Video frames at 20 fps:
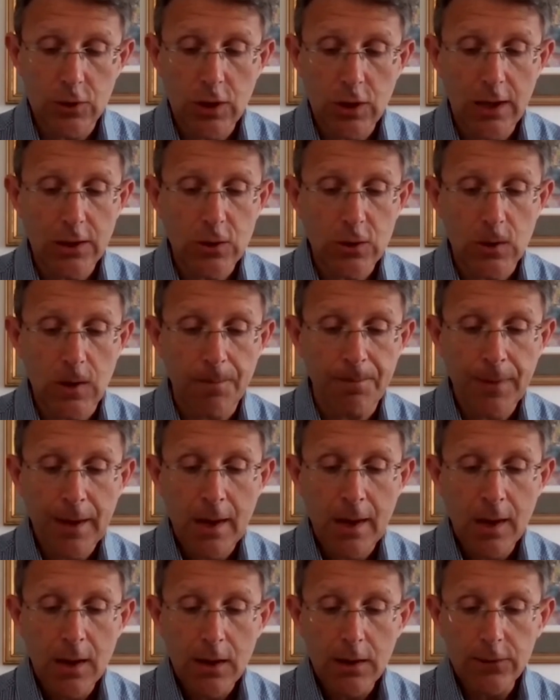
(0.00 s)
Cheshire,
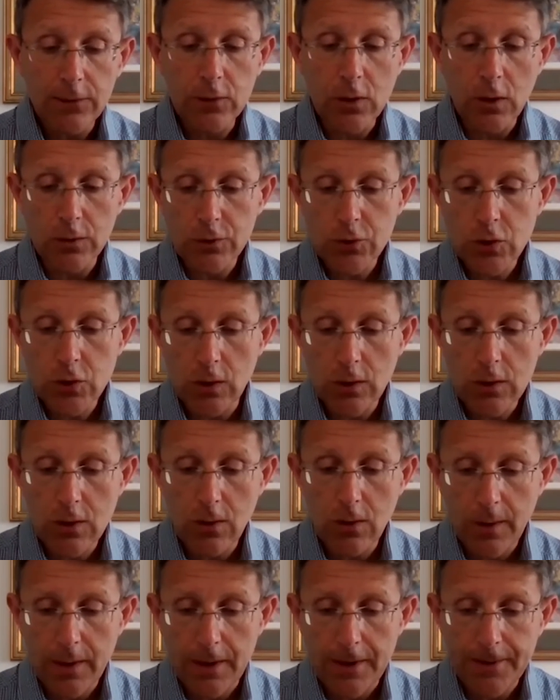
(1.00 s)
has got
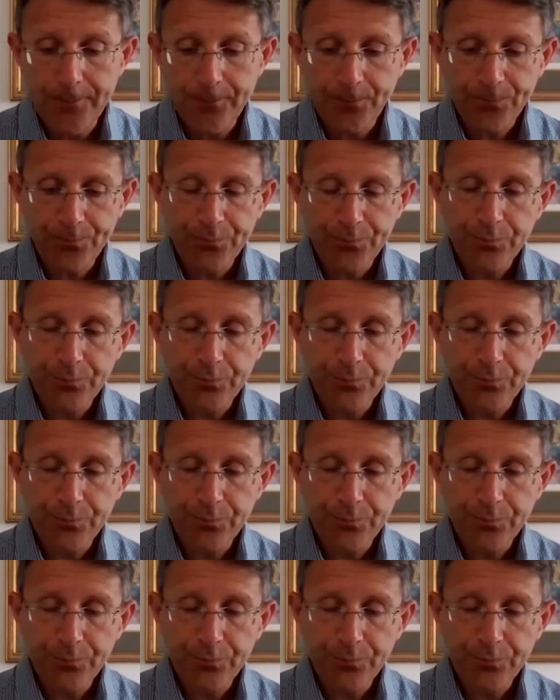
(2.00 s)
Chocoya,